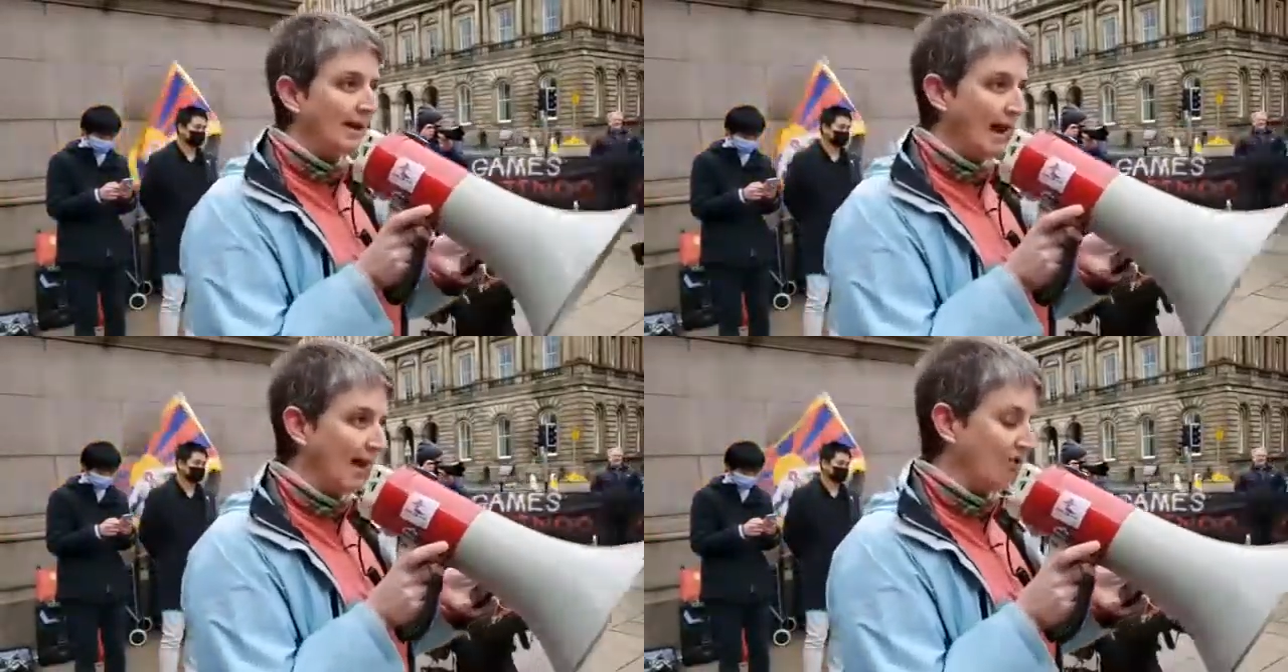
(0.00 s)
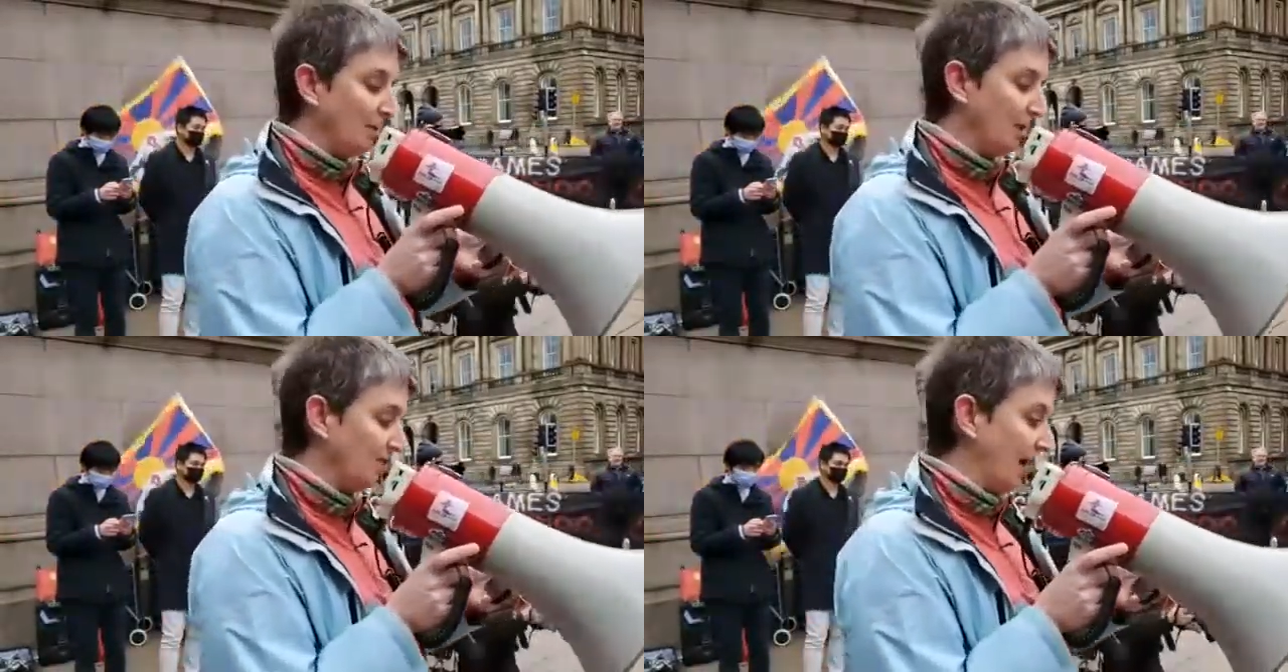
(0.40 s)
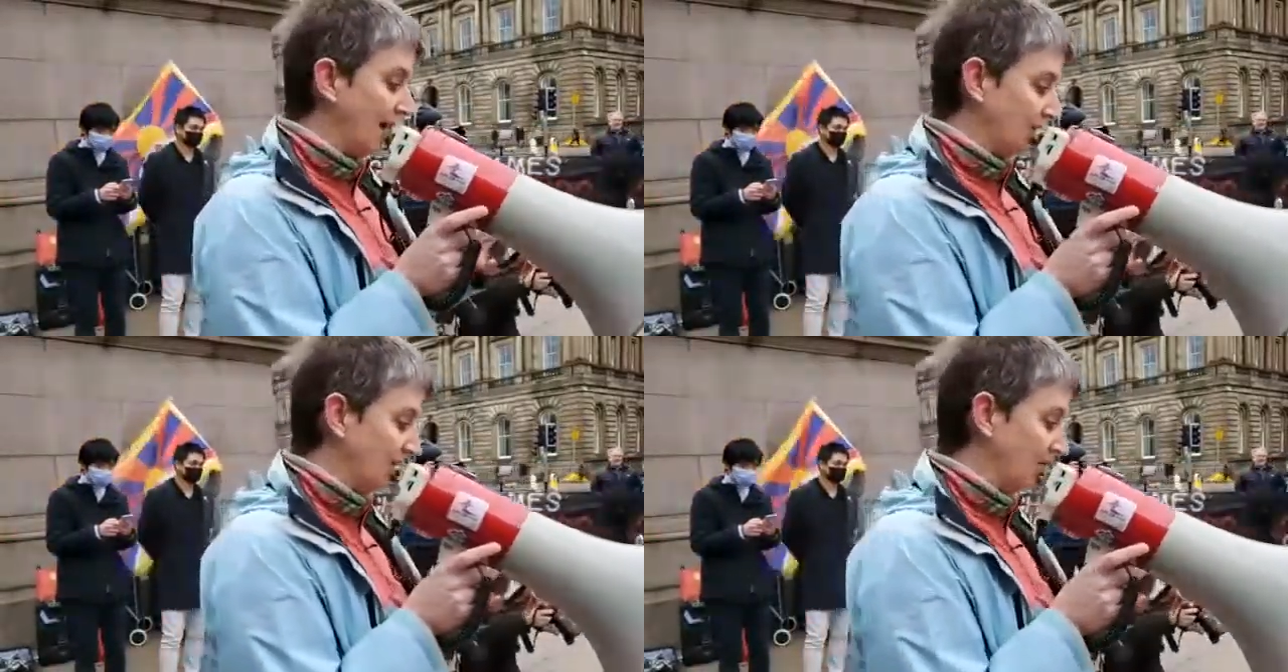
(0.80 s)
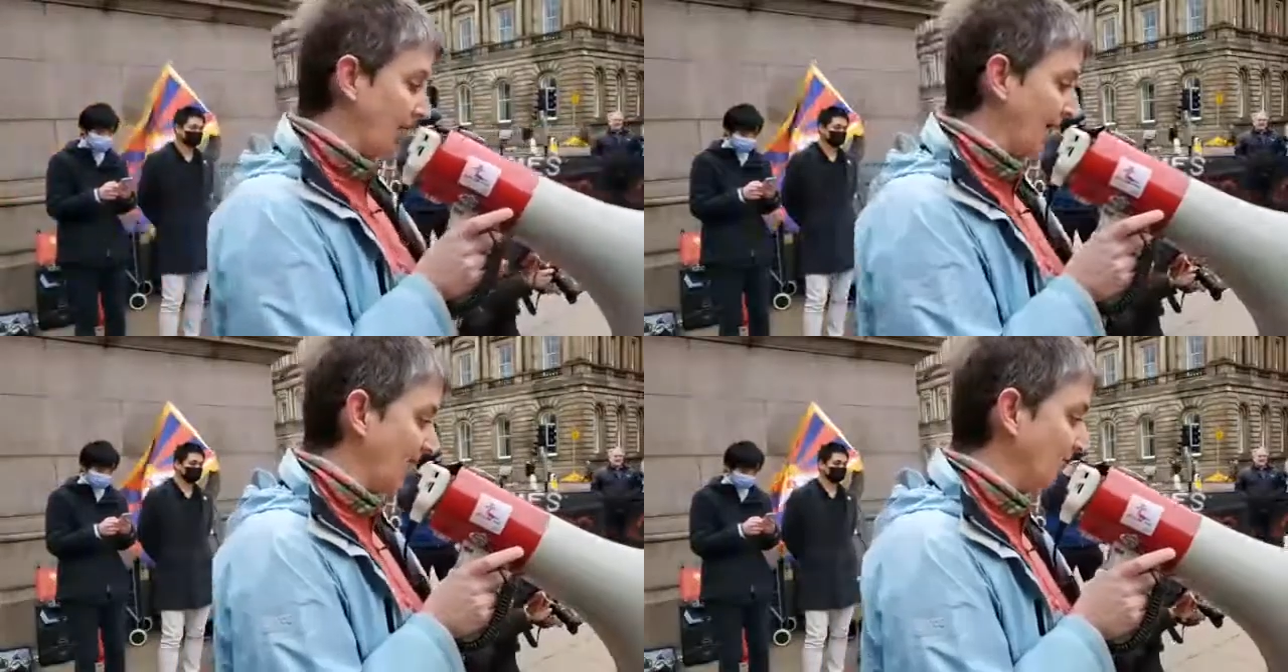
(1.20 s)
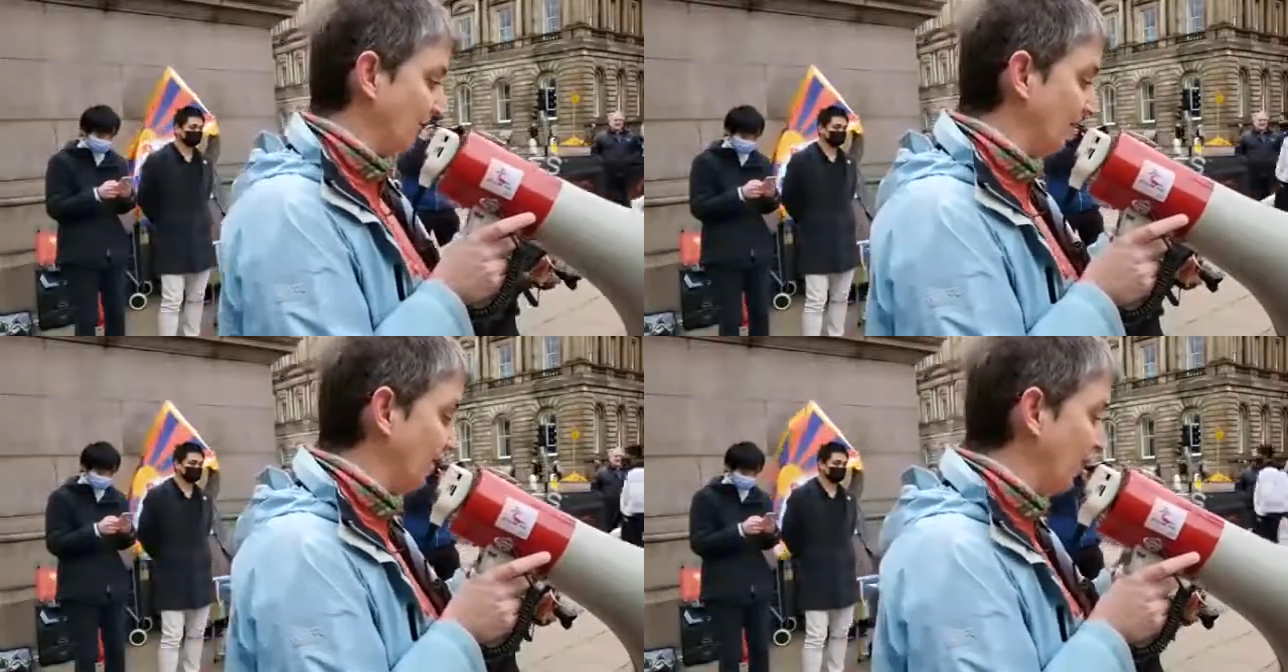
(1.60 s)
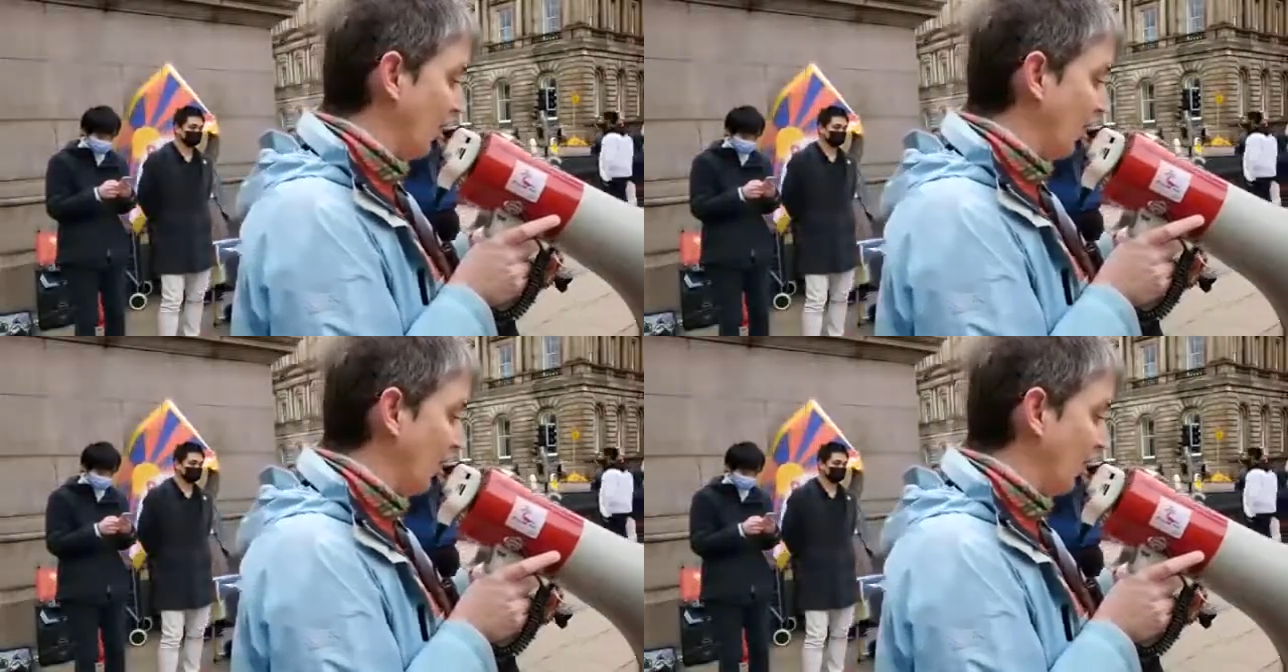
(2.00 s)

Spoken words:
engagement and interaction.